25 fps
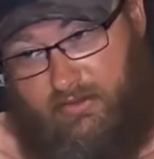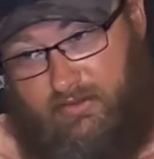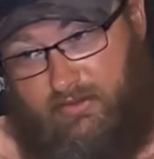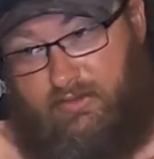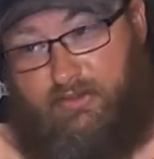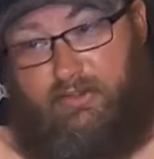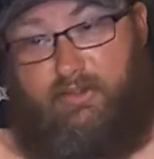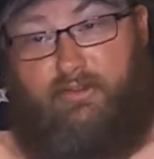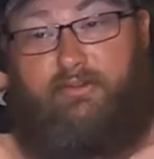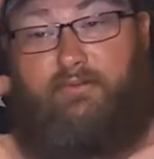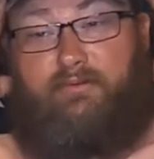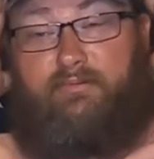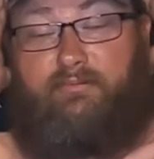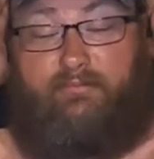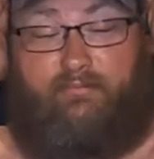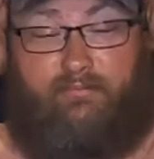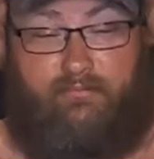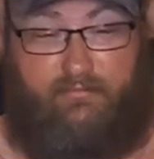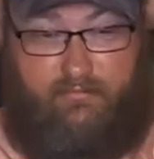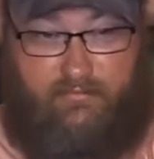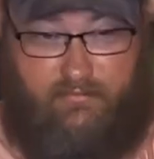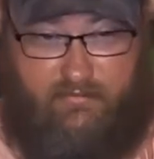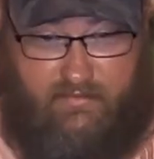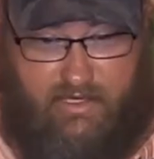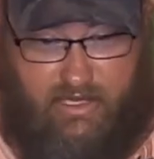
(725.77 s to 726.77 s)
So
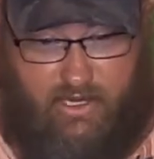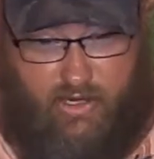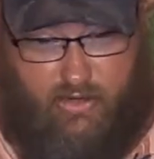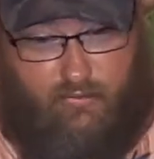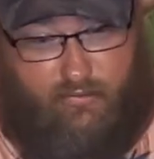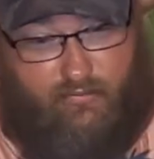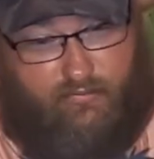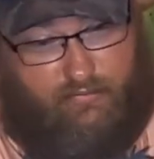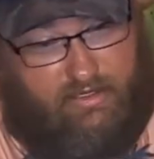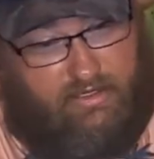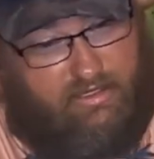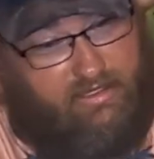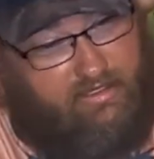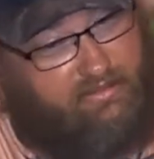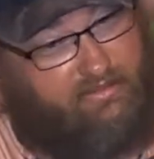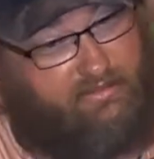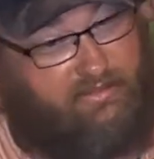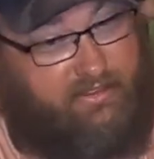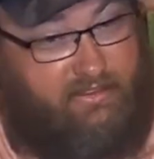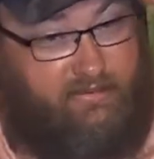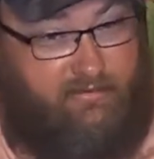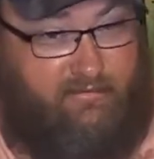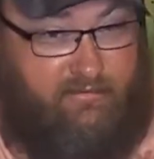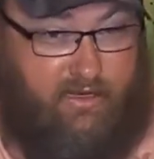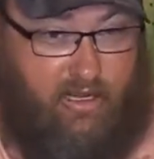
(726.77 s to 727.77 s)
like I
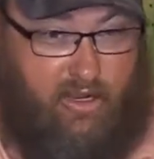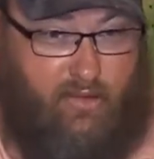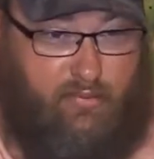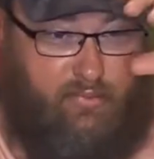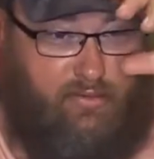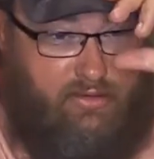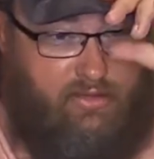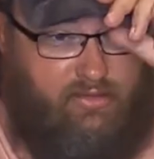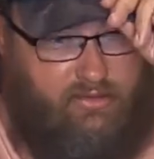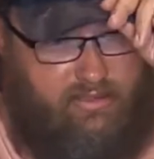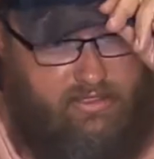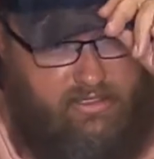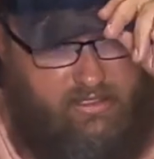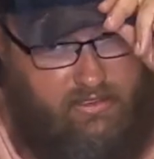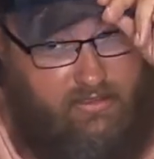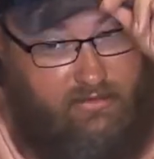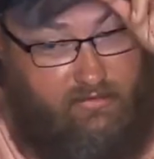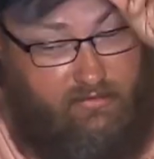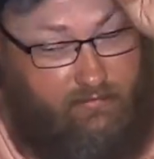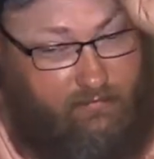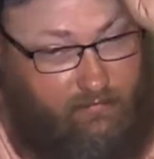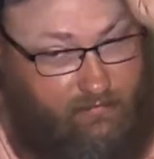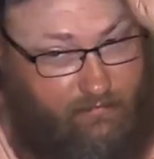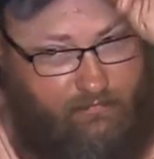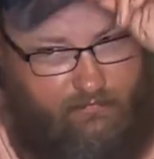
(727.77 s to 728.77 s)
said, I'll put a link.
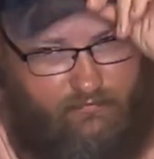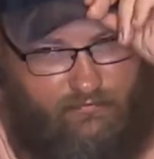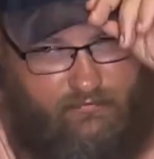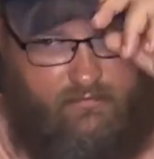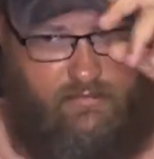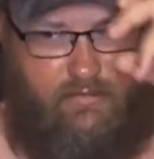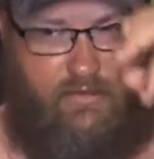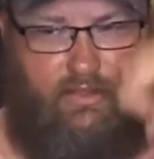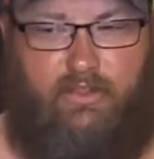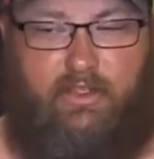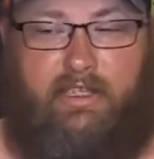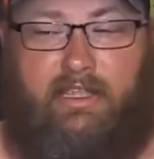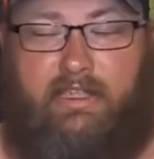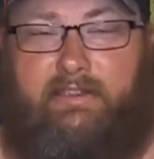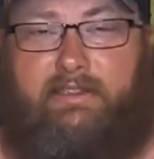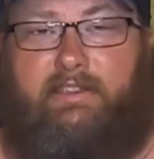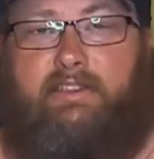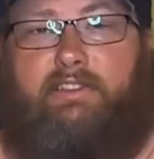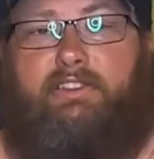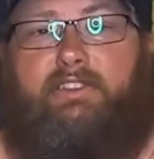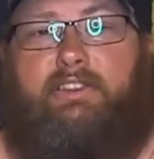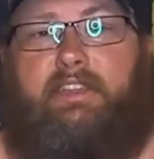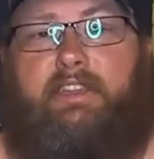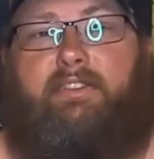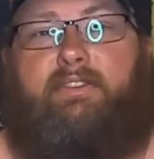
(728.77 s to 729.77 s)
You guys
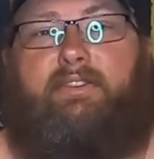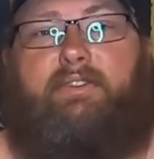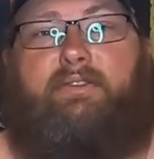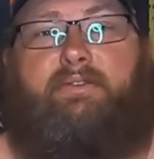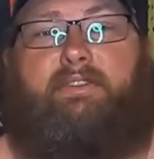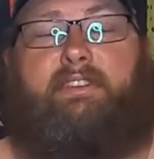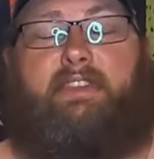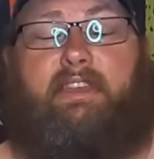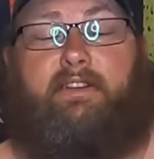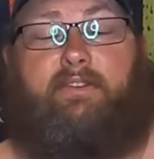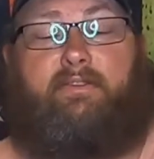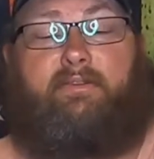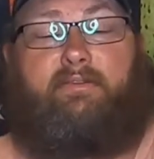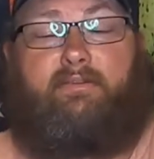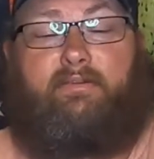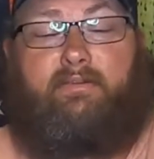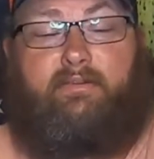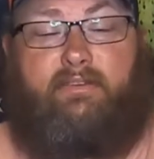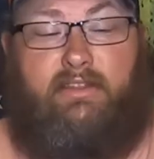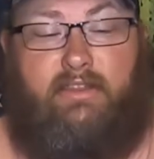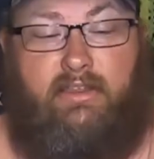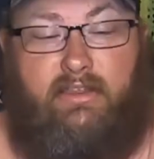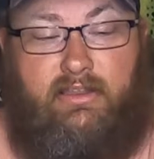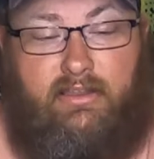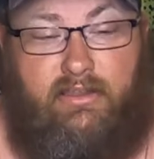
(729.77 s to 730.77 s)
can check those out.
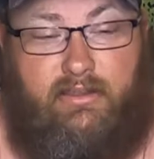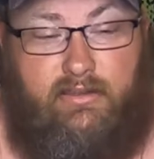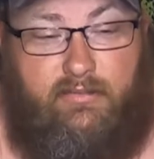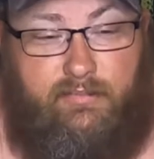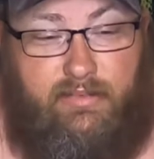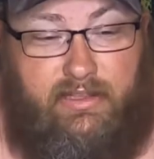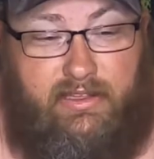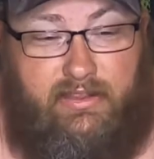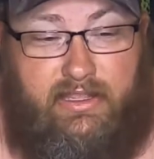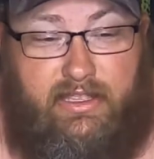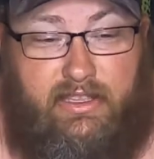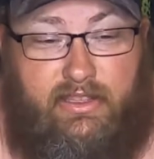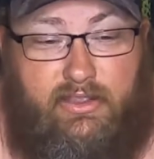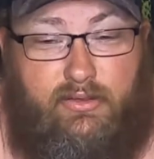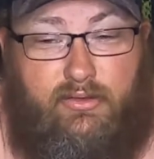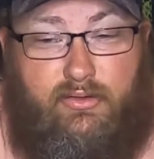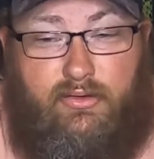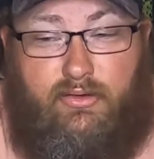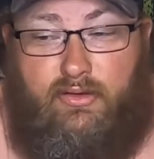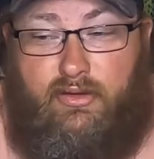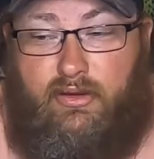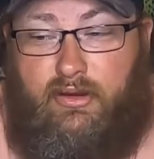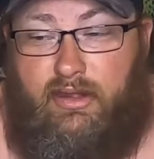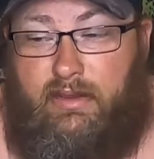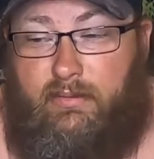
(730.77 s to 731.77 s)
Big thank
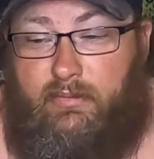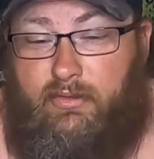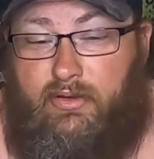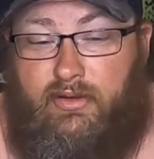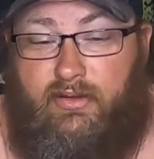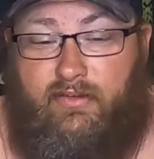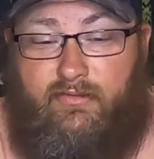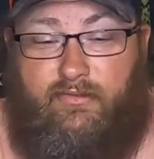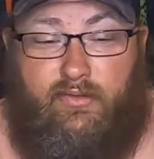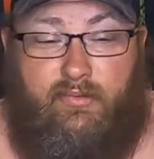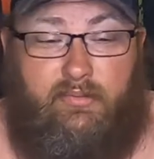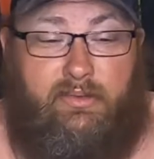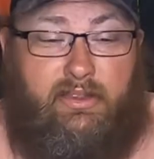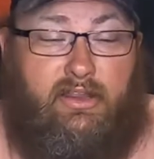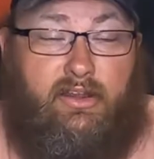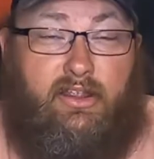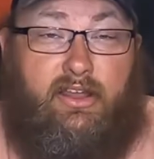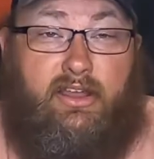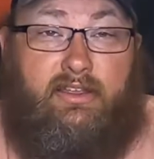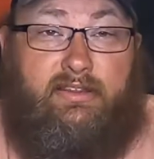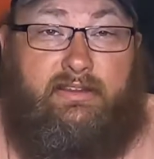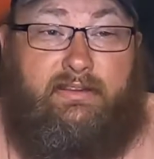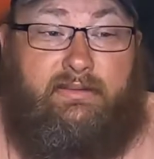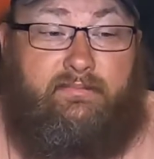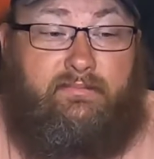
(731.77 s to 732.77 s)
you to Karate Mart for being
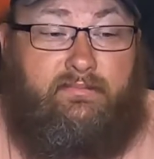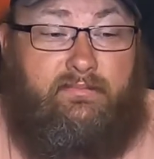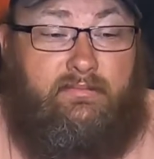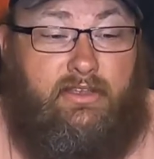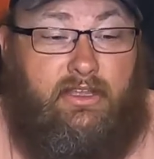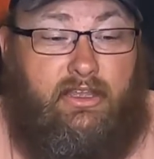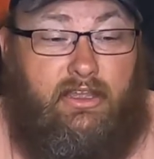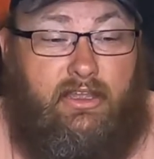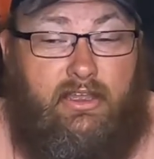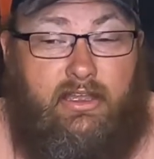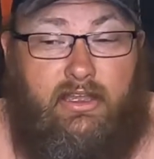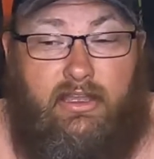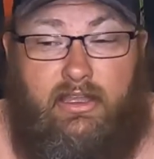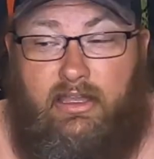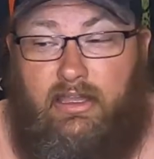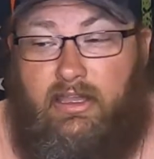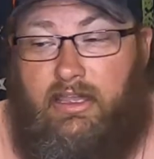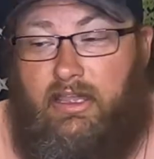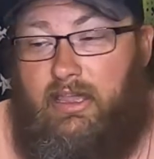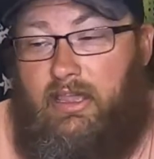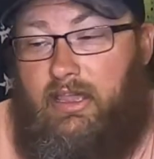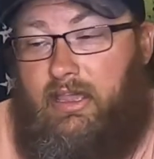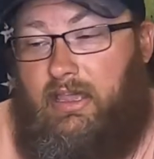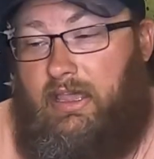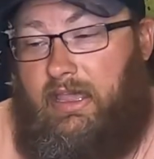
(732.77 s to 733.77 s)
awesome.
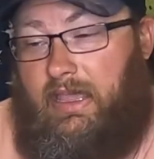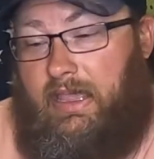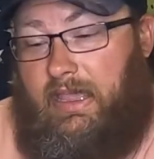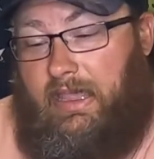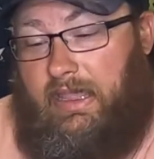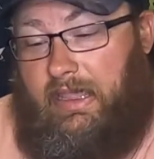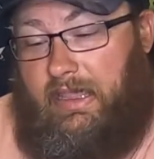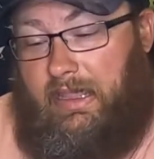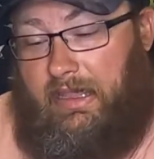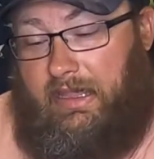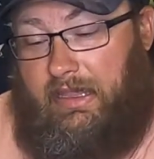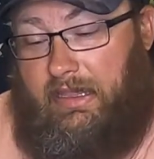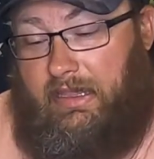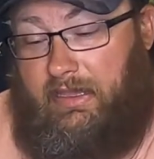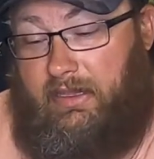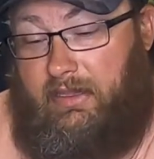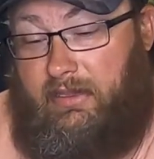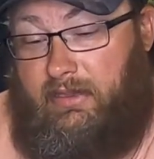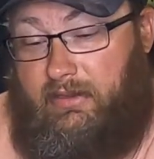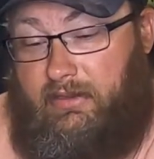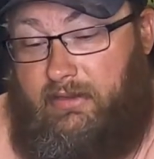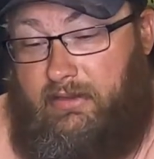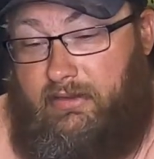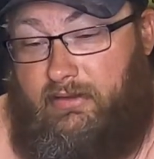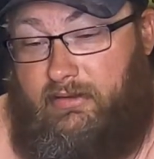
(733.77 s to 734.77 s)

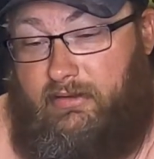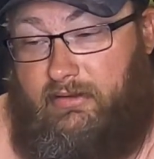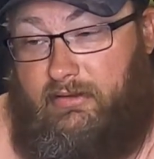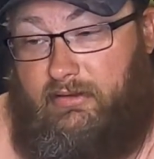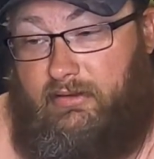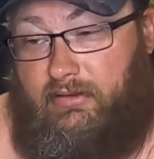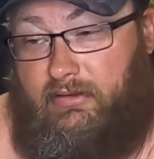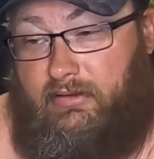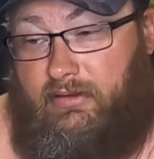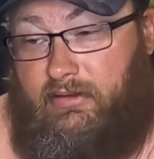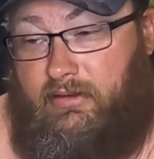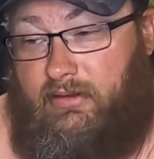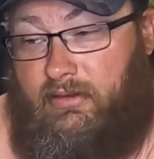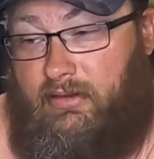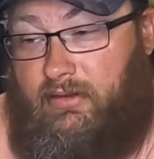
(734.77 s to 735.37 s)
And